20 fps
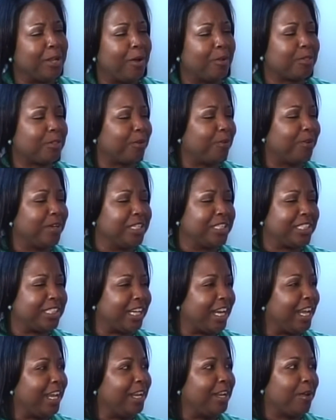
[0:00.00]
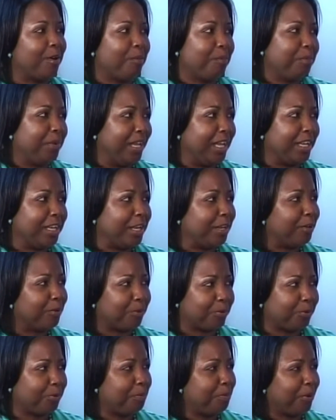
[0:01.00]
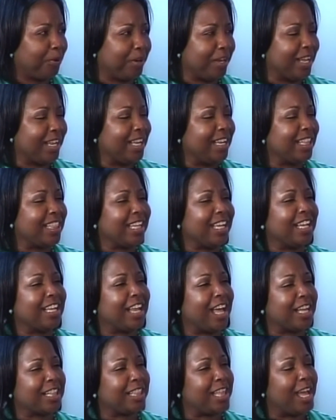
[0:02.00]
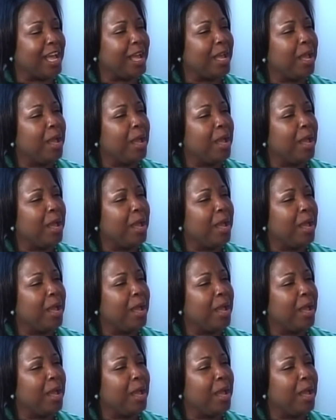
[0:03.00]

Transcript: throwing shade on being in a group or anything like that.